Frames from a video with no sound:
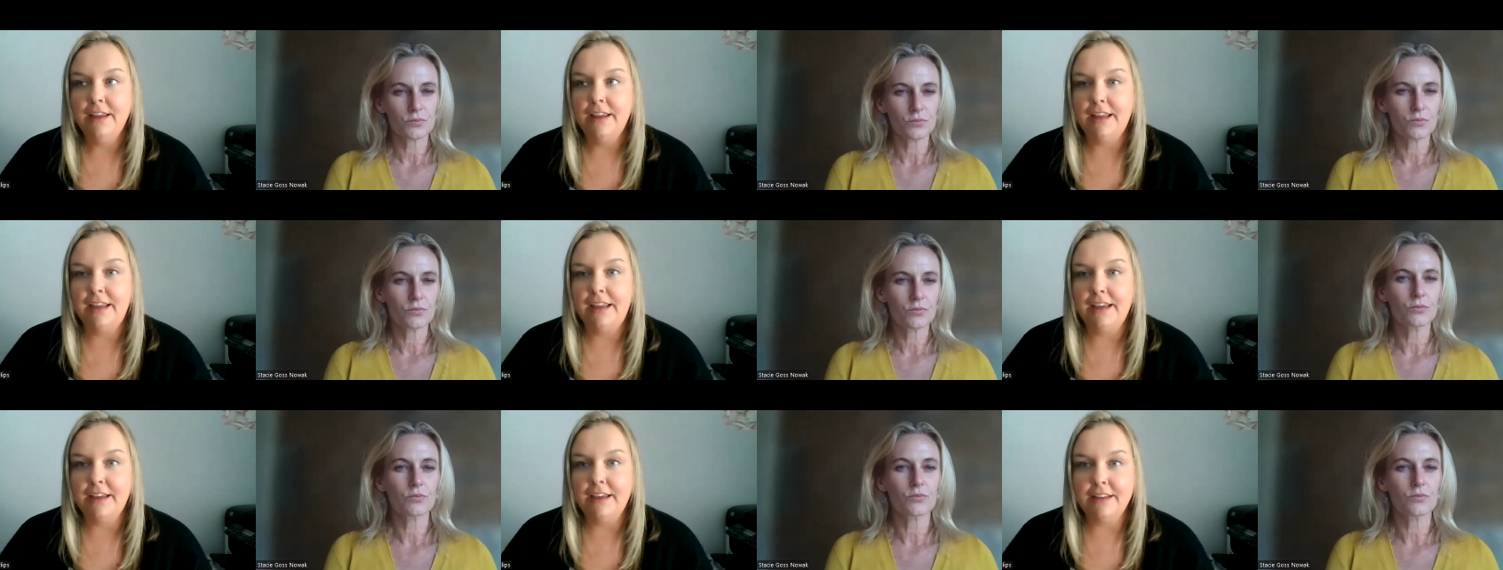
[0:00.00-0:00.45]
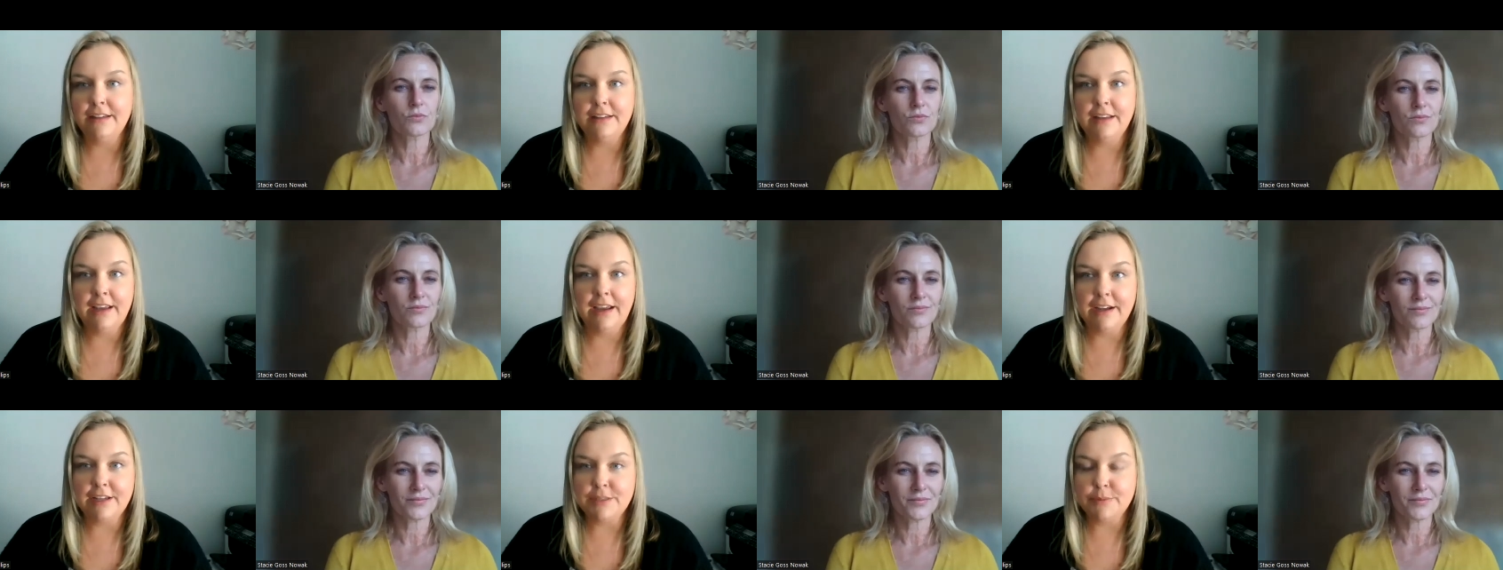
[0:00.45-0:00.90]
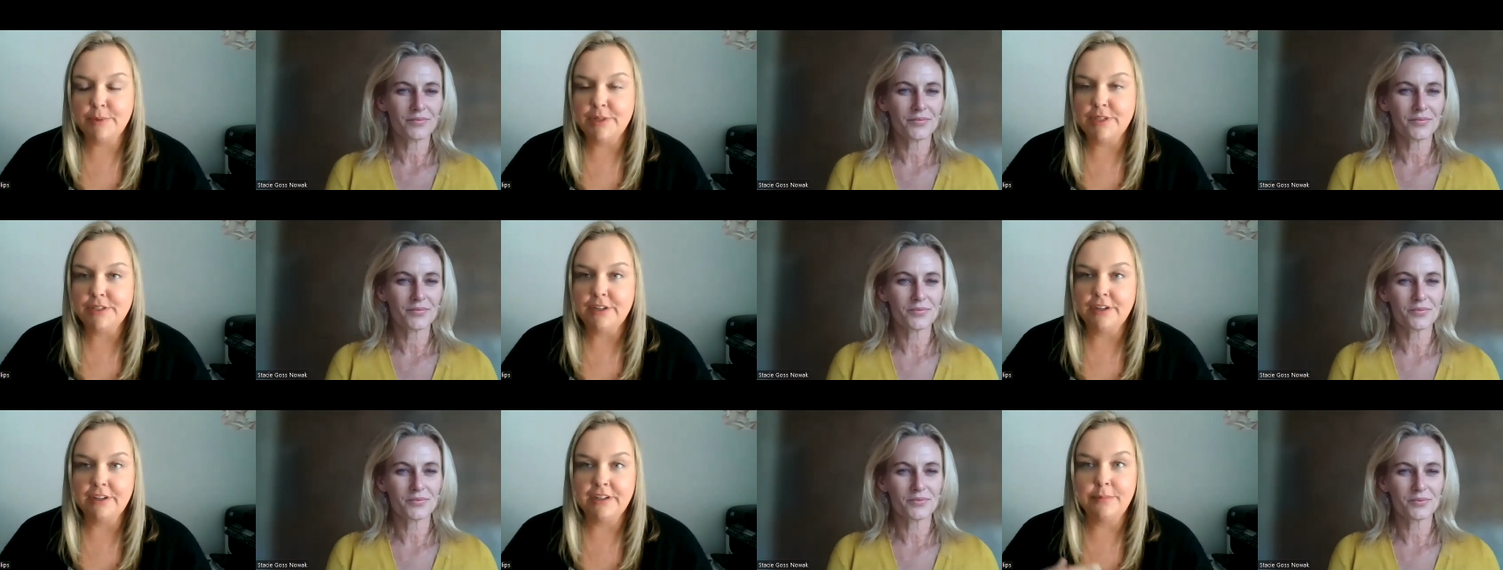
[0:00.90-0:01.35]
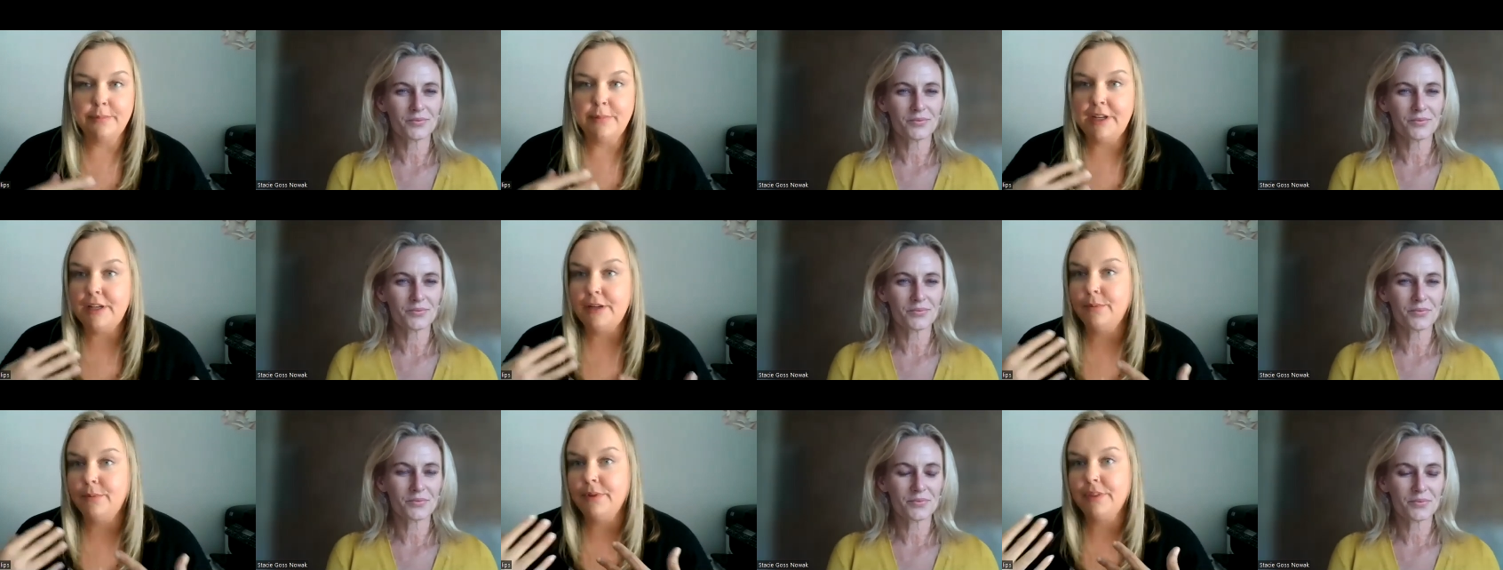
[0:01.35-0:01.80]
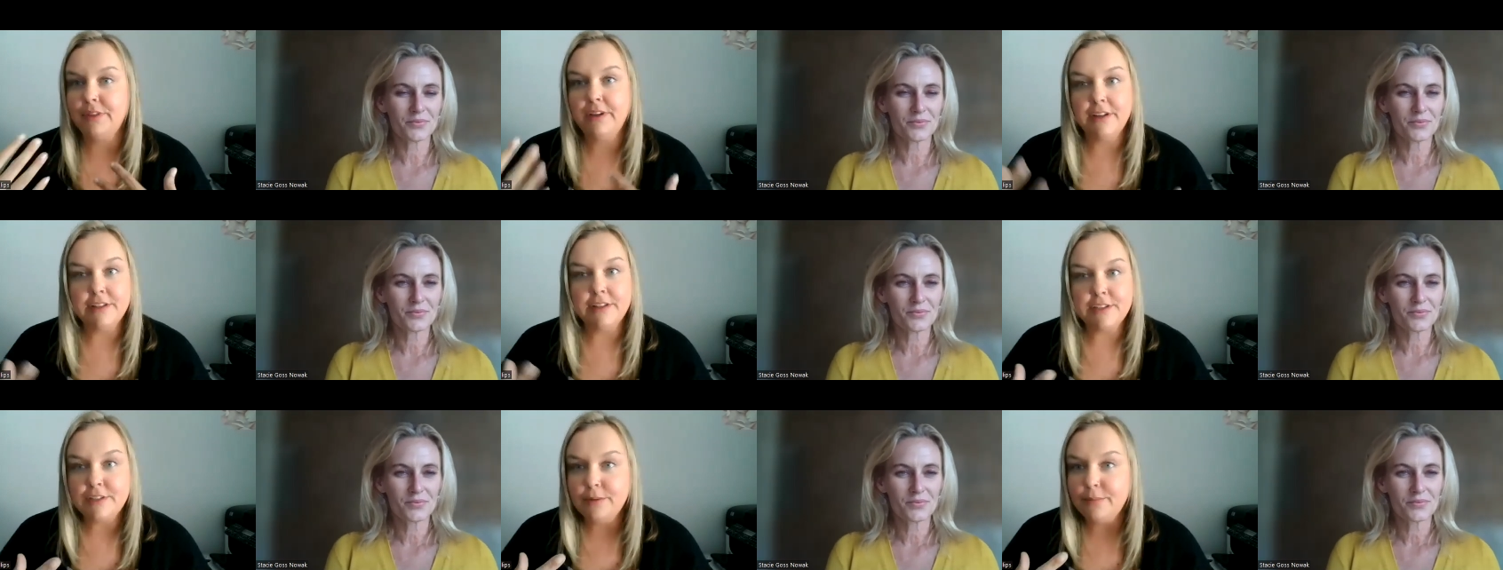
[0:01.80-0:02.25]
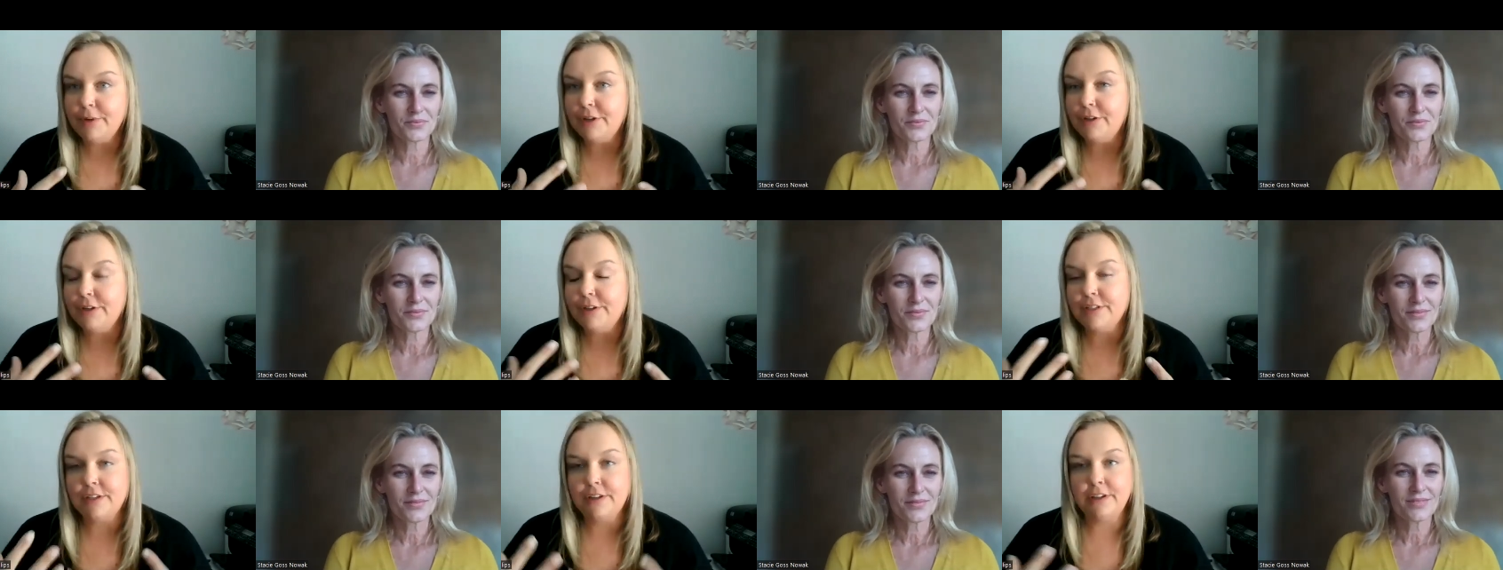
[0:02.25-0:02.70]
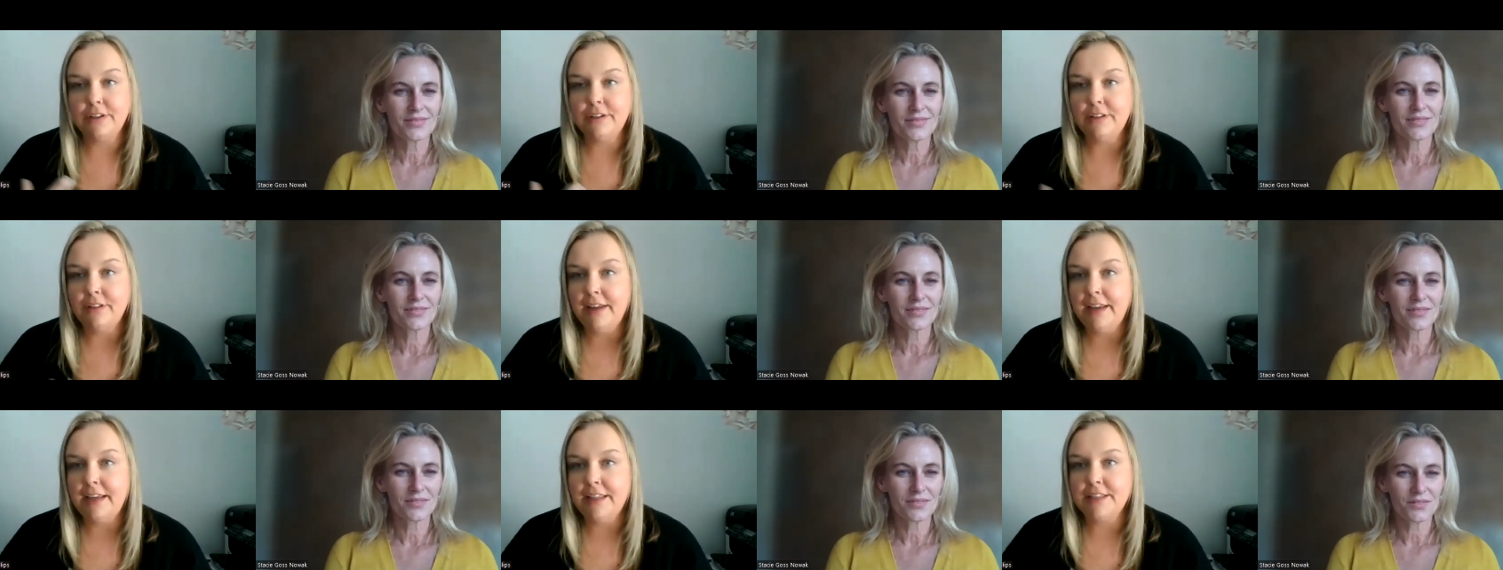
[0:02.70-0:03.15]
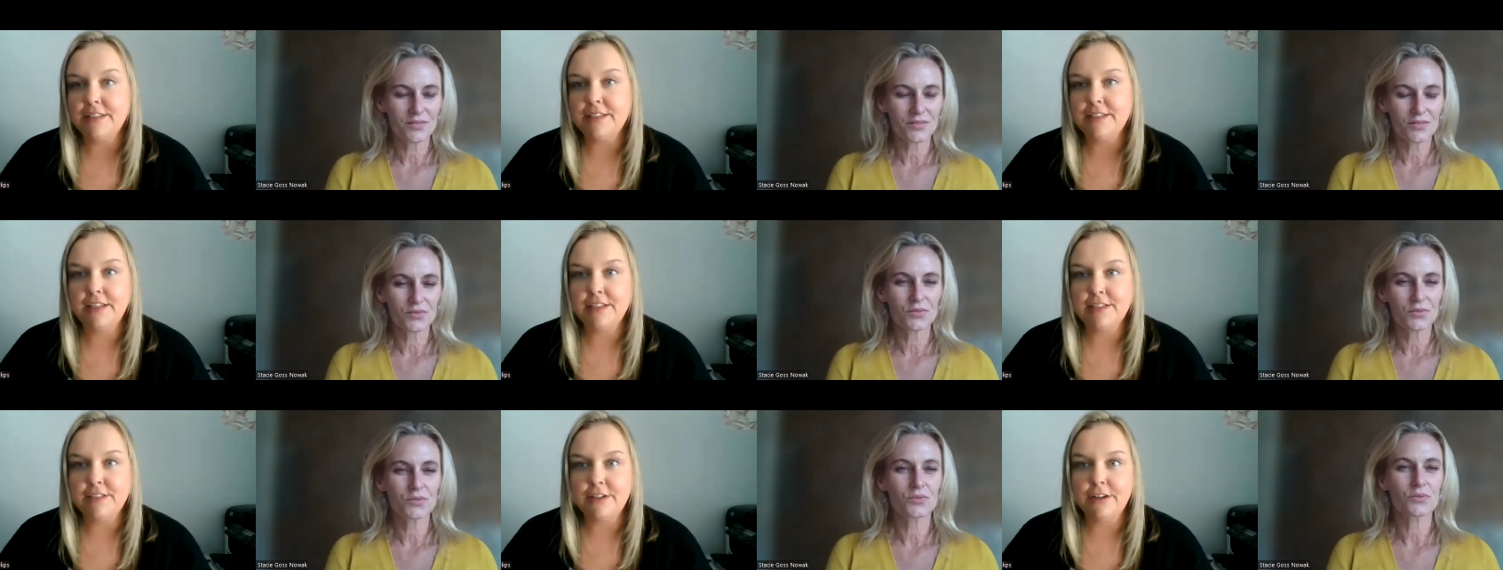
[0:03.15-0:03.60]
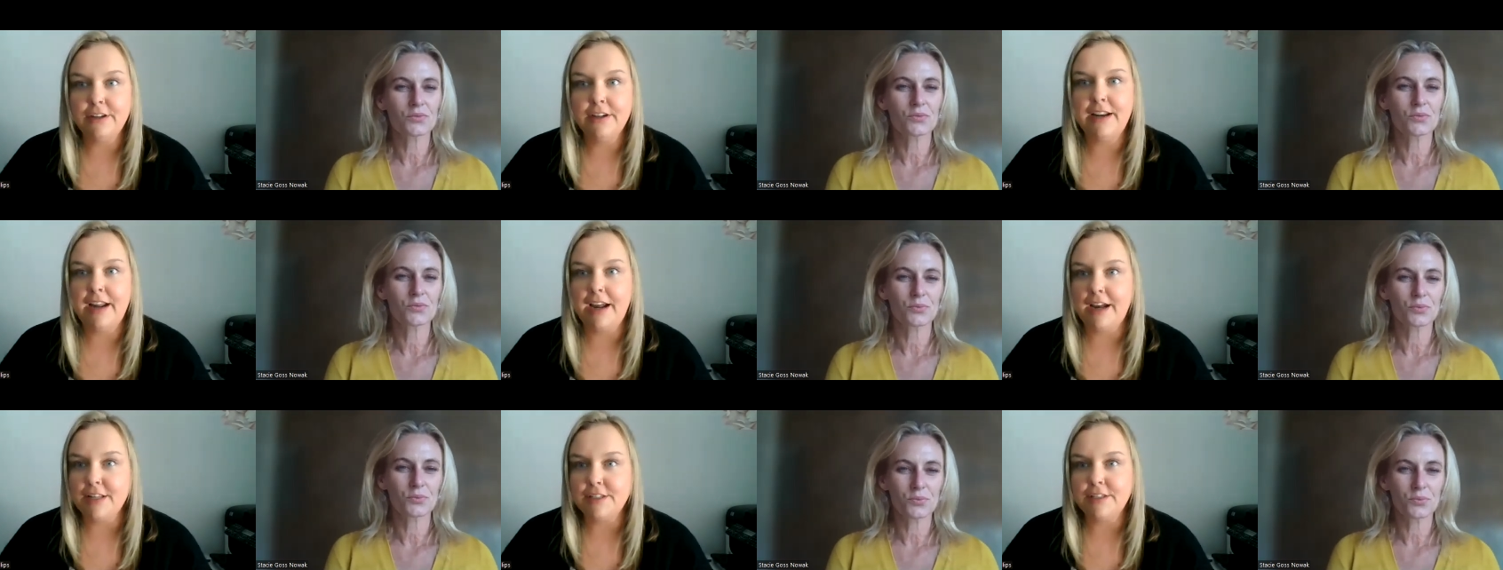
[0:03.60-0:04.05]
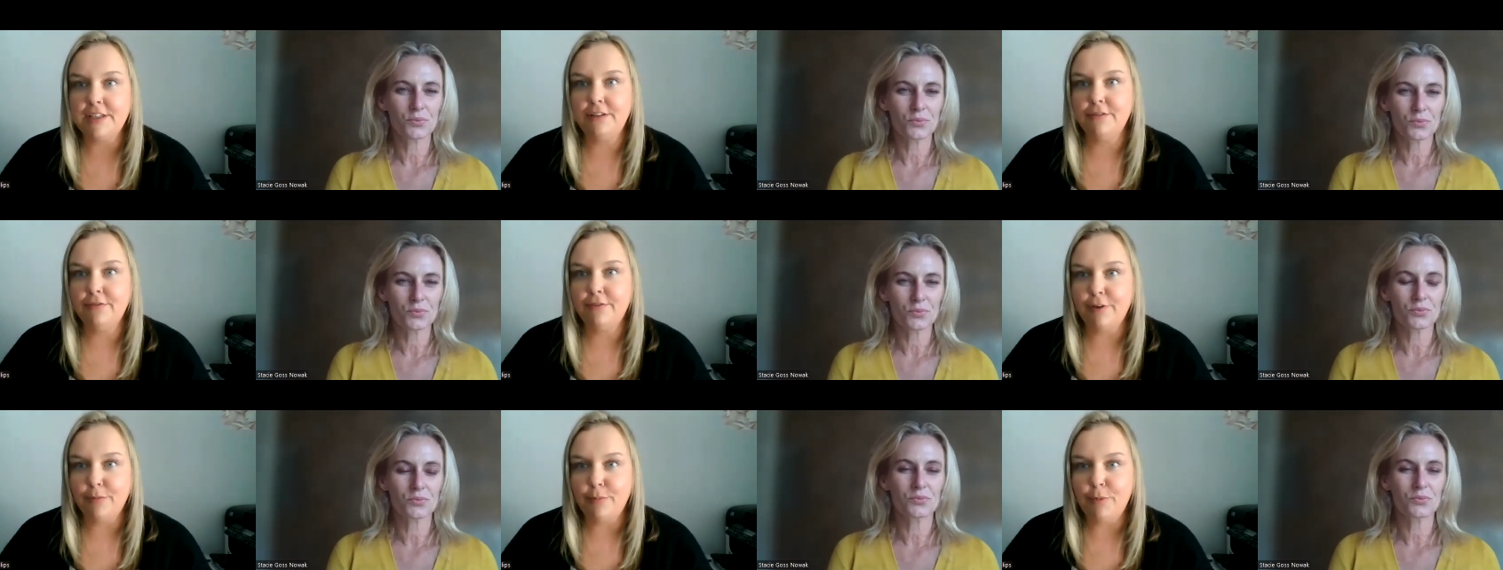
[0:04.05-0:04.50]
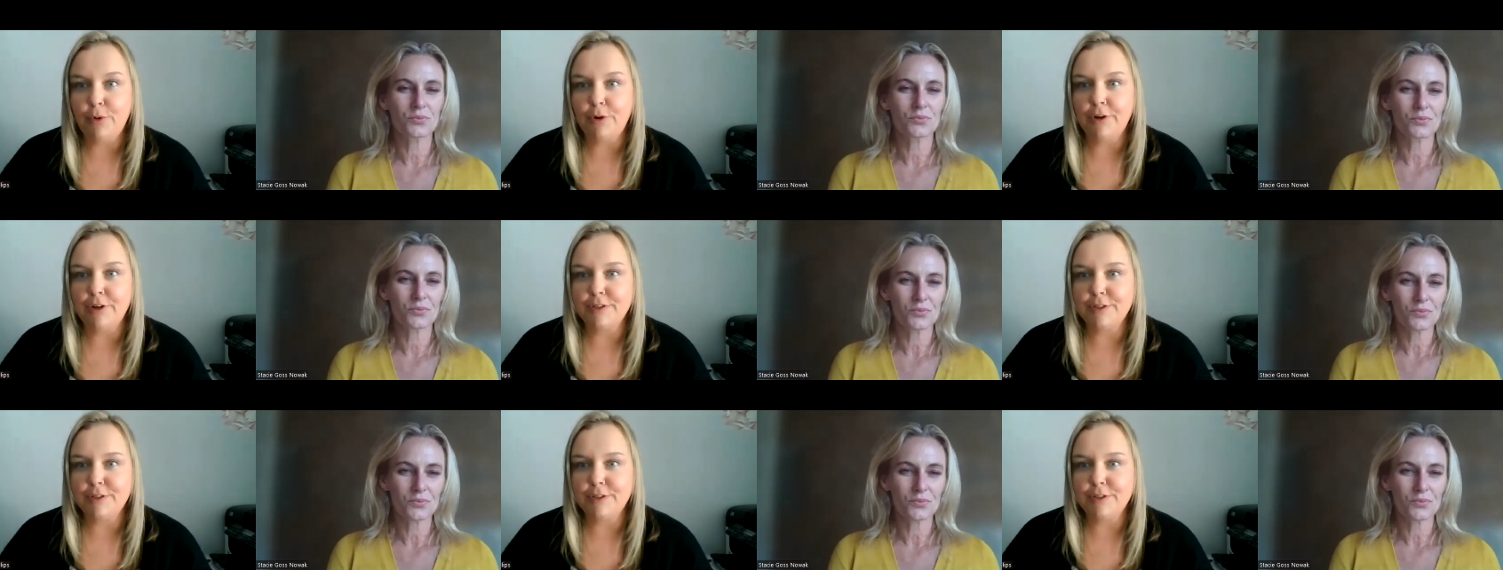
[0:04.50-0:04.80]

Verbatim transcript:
Speaker 1: And as we started meeting with customers and our clients, they started asking for more.